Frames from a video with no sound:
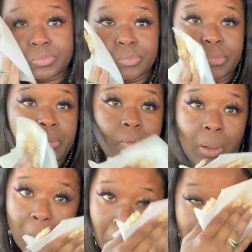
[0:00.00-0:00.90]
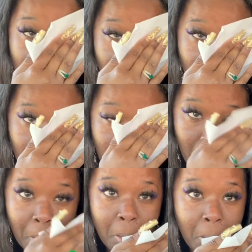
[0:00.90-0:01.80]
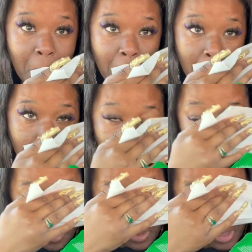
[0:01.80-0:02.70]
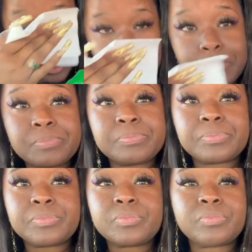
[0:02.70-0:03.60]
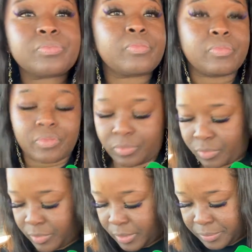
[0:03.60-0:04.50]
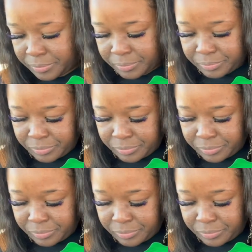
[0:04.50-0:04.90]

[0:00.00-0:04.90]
(no one is talking)